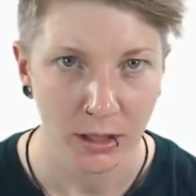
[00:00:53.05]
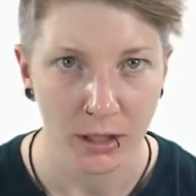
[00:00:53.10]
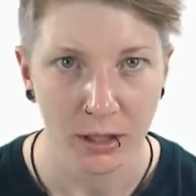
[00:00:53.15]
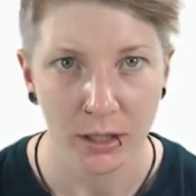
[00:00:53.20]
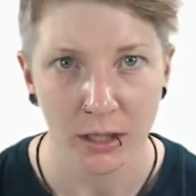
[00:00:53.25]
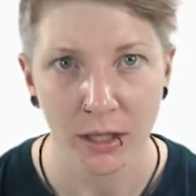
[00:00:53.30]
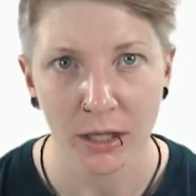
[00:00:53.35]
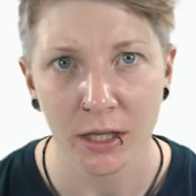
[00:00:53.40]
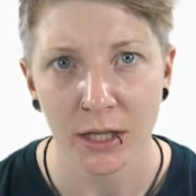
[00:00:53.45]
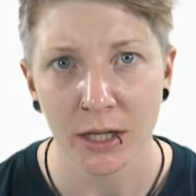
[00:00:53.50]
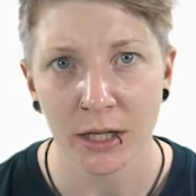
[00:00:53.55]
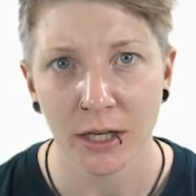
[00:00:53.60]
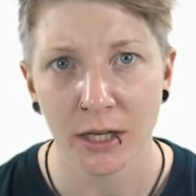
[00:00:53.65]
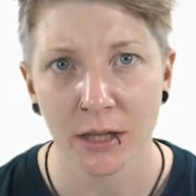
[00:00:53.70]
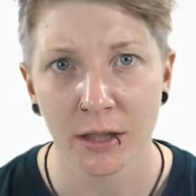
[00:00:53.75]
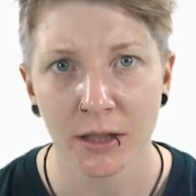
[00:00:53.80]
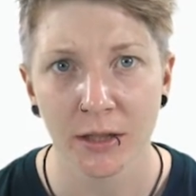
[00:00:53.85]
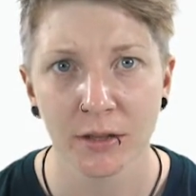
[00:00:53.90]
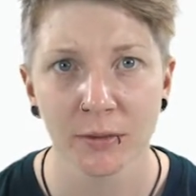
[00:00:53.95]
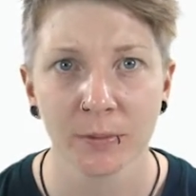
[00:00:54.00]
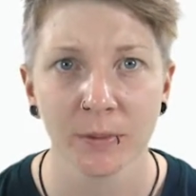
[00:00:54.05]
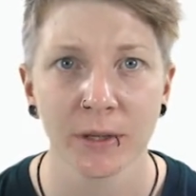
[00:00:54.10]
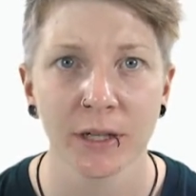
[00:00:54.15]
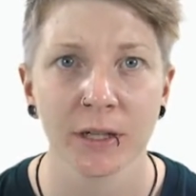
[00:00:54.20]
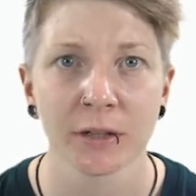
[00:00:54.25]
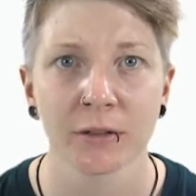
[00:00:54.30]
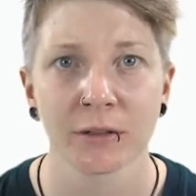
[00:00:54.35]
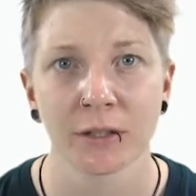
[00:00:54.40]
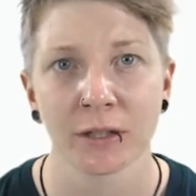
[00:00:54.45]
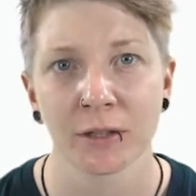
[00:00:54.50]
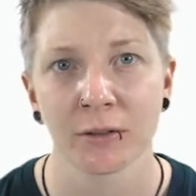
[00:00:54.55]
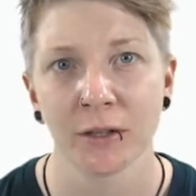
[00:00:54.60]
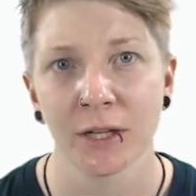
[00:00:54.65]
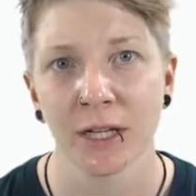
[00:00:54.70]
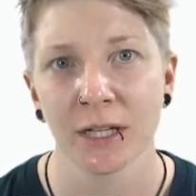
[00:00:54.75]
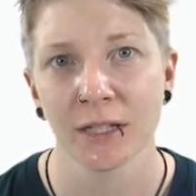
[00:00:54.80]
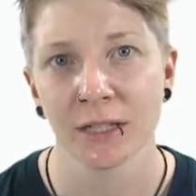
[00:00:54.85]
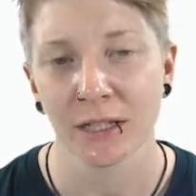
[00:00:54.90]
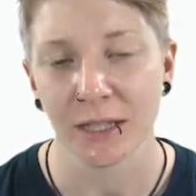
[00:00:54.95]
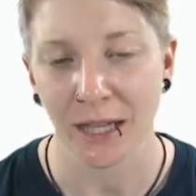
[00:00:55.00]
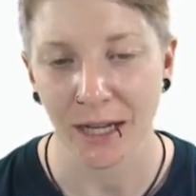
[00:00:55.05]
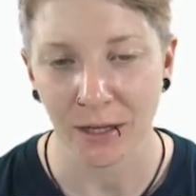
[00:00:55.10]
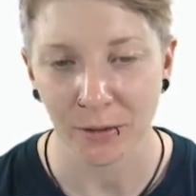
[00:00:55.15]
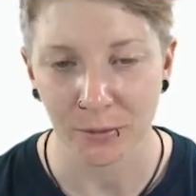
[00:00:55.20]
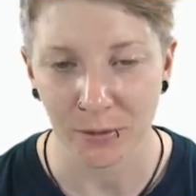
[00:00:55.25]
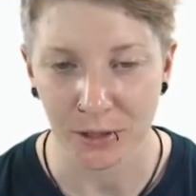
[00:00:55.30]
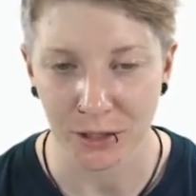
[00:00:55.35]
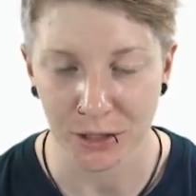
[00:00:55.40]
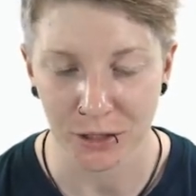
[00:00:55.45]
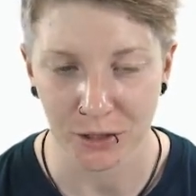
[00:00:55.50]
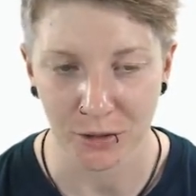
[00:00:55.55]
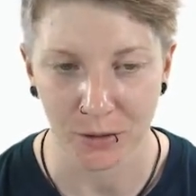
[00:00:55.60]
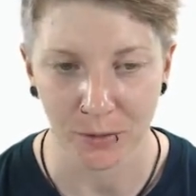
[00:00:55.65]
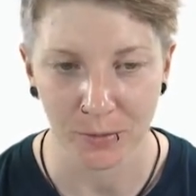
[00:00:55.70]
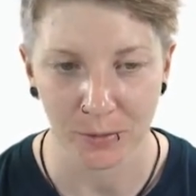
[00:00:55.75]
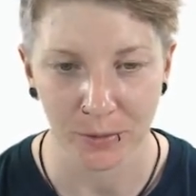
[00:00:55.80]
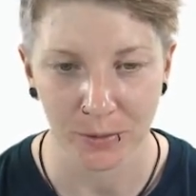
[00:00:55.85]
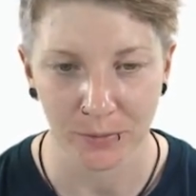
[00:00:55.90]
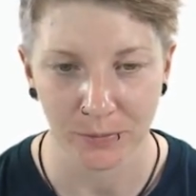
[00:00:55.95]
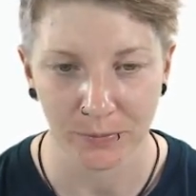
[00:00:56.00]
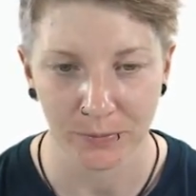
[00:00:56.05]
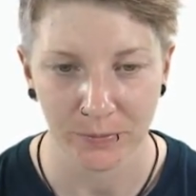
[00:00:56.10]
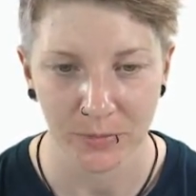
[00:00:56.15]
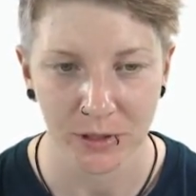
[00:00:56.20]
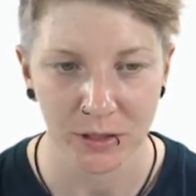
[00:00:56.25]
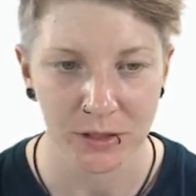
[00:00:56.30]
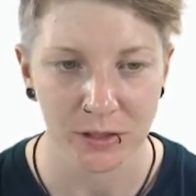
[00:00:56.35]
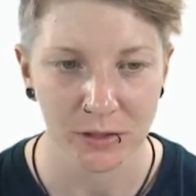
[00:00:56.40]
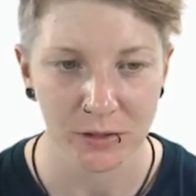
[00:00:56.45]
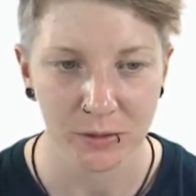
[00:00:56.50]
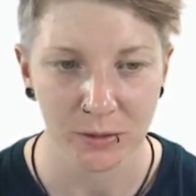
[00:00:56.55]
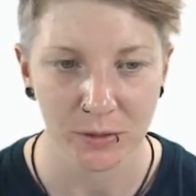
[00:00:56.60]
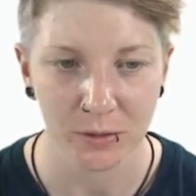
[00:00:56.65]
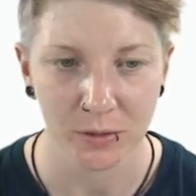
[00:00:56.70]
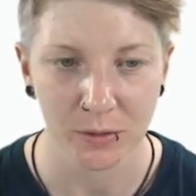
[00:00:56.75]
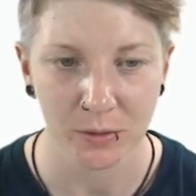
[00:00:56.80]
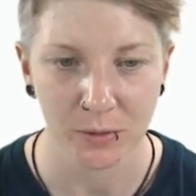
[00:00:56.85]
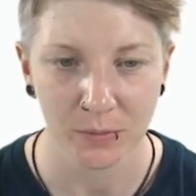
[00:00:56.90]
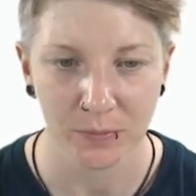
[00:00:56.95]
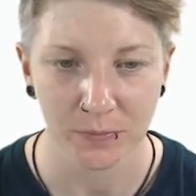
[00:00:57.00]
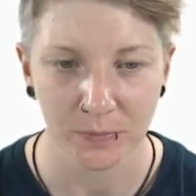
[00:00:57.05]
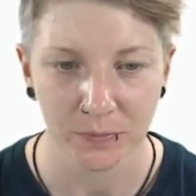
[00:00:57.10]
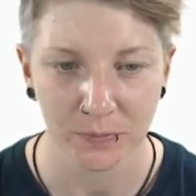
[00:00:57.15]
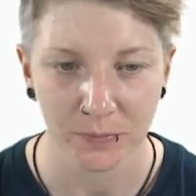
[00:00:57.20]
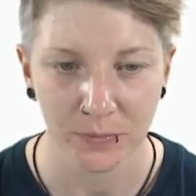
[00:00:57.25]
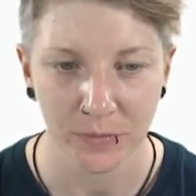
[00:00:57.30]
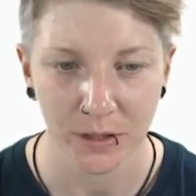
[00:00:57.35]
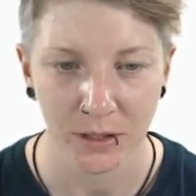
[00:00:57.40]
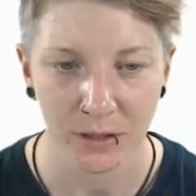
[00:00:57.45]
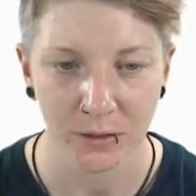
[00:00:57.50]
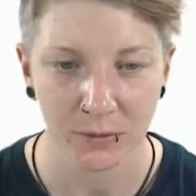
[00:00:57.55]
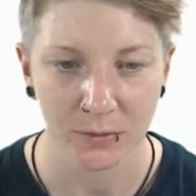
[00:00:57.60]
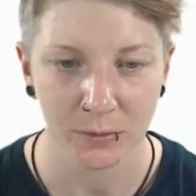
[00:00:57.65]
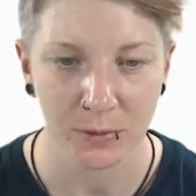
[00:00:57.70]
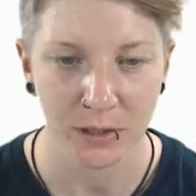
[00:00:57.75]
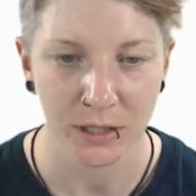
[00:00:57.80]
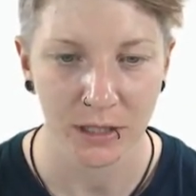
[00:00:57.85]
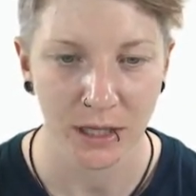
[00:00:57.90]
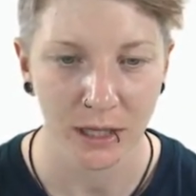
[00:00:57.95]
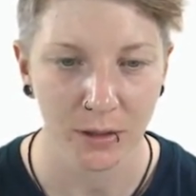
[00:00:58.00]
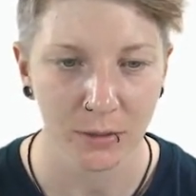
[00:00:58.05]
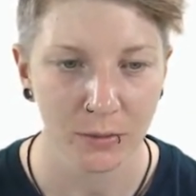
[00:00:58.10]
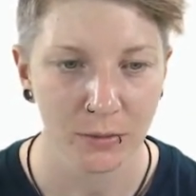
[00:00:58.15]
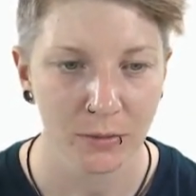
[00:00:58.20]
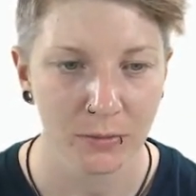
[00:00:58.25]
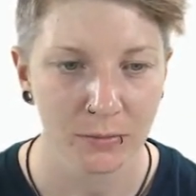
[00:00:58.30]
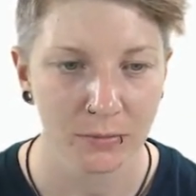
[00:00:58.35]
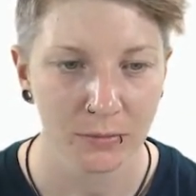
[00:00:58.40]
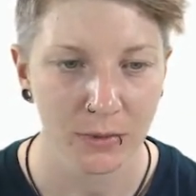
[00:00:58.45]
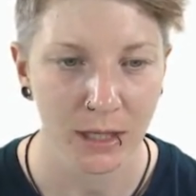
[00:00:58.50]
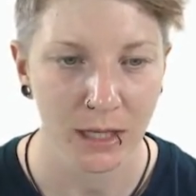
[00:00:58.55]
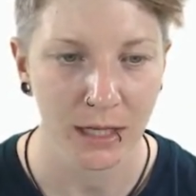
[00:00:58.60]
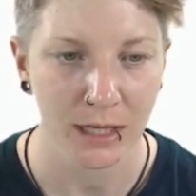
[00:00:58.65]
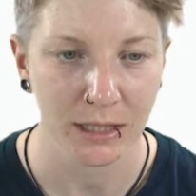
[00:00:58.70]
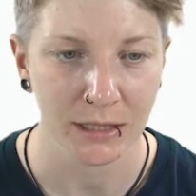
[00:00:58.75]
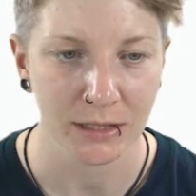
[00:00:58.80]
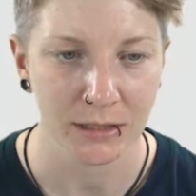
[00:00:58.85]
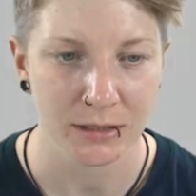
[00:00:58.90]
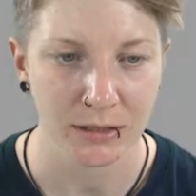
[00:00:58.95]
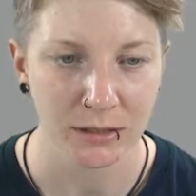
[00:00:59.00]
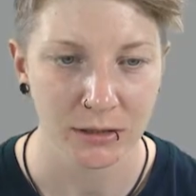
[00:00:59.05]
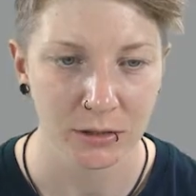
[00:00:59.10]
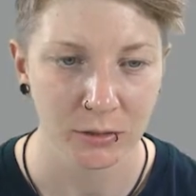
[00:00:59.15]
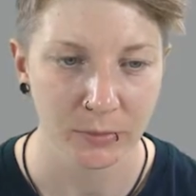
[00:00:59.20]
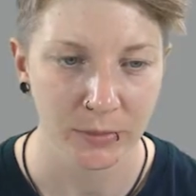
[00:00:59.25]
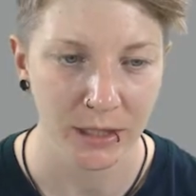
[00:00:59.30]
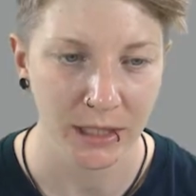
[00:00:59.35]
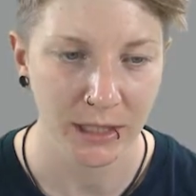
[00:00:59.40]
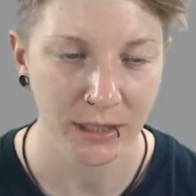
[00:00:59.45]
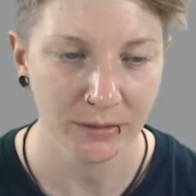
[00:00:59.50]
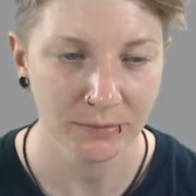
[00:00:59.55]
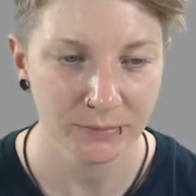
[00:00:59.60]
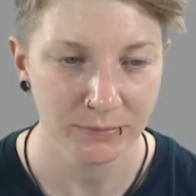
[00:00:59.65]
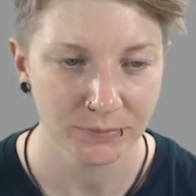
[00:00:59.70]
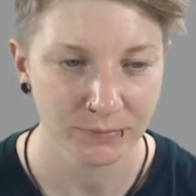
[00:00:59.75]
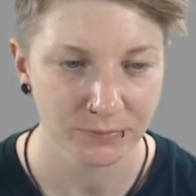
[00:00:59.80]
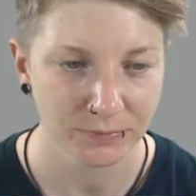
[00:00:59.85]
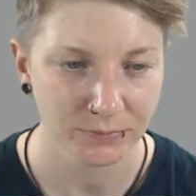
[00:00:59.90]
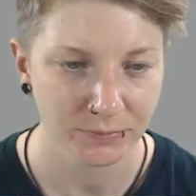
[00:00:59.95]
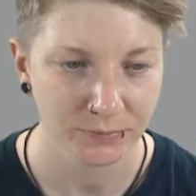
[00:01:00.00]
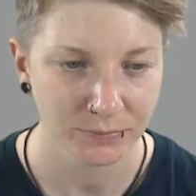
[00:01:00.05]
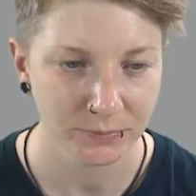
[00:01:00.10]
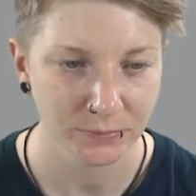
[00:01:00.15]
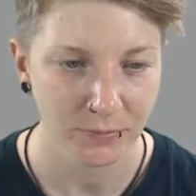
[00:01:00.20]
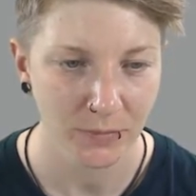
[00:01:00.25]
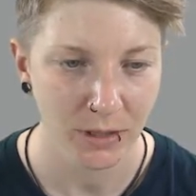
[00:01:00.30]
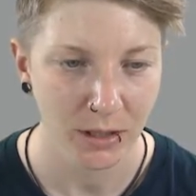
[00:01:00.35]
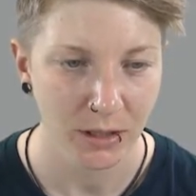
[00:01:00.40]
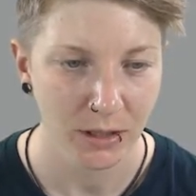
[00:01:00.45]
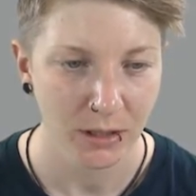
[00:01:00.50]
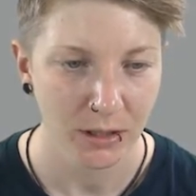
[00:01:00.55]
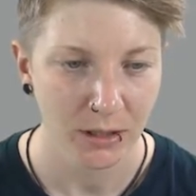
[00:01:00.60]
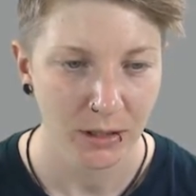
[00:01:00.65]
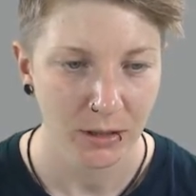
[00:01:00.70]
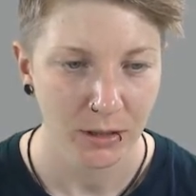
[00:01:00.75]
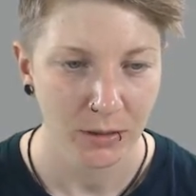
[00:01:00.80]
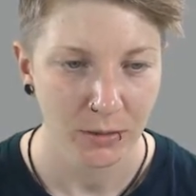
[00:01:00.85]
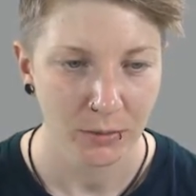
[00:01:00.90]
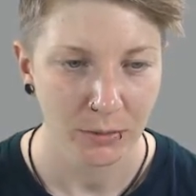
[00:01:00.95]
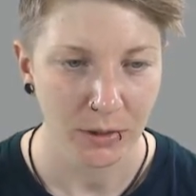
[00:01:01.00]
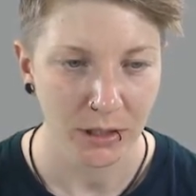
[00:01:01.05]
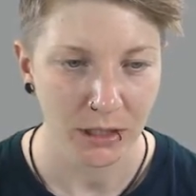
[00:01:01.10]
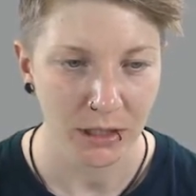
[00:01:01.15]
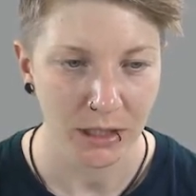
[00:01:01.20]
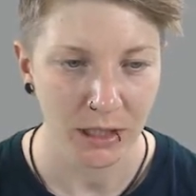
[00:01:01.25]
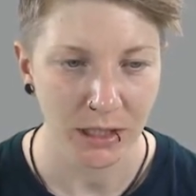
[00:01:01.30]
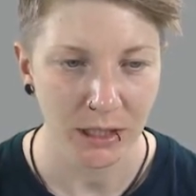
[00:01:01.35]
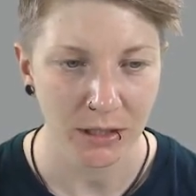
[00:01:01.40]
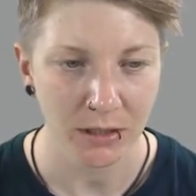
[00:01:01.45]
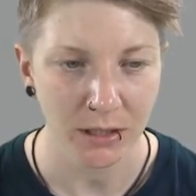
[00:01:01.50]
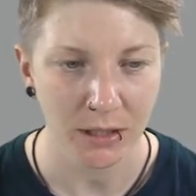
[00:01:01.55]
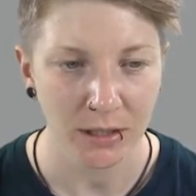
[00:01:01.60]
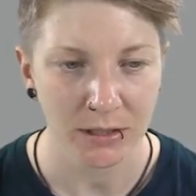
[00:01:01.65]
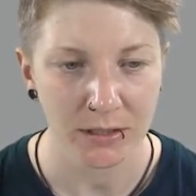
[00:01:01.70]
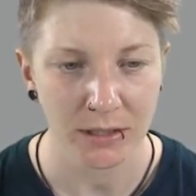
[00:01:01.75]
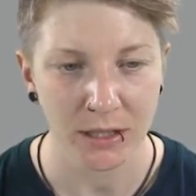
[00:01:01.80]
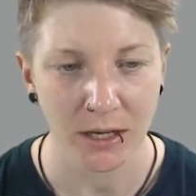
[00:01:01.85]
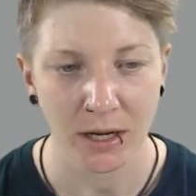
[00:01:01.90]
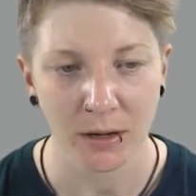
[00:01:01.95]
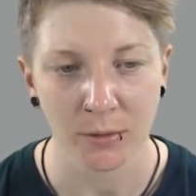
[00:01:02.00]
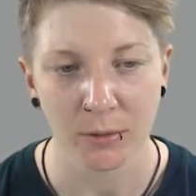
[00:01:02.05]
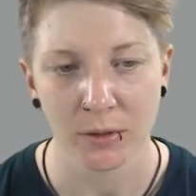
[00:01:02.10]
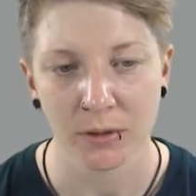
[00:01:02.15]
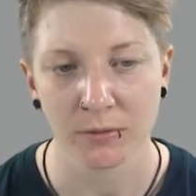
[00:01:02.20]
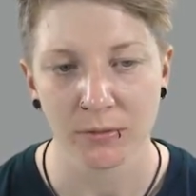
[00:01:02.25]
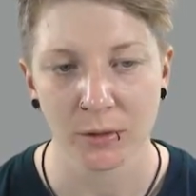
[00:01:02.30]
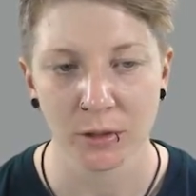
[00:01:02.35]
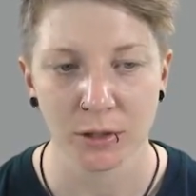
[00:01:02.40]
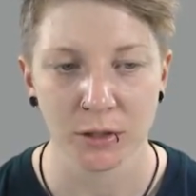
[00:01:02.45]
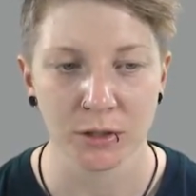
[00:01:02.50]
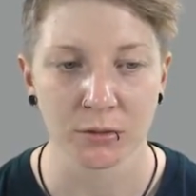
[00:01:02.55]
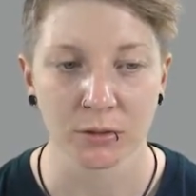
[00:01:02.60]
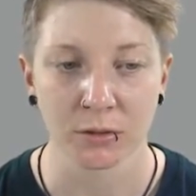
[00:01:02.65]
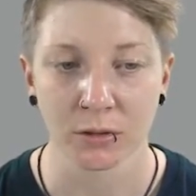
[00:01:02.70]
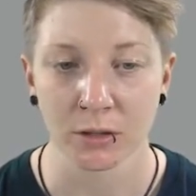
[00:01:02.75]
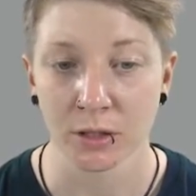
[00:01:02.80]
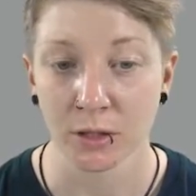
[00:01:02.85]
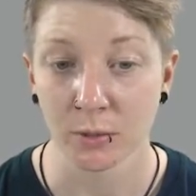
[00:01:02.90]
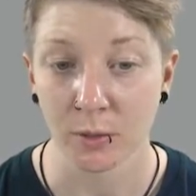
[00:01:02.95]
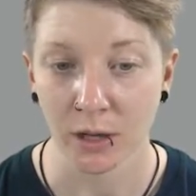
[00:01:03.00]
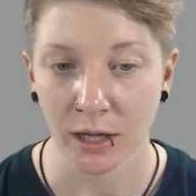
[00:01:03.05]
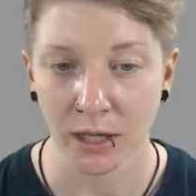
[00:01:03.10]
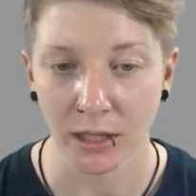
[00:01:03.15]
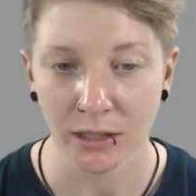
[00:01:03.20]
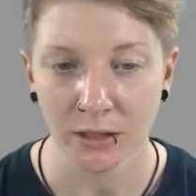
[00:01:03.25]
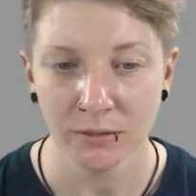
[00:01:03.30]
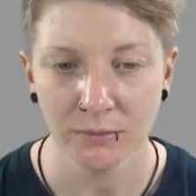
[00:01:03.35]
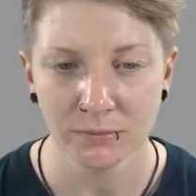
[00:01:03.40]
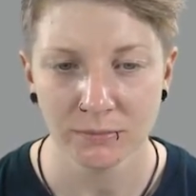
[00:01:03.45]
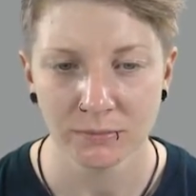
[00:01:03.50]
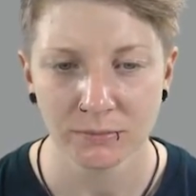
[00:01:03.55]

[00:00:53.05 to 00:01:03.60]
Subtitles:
In this way, you can create a language shop. So if we now add a domain, we can here enter our virtual URL.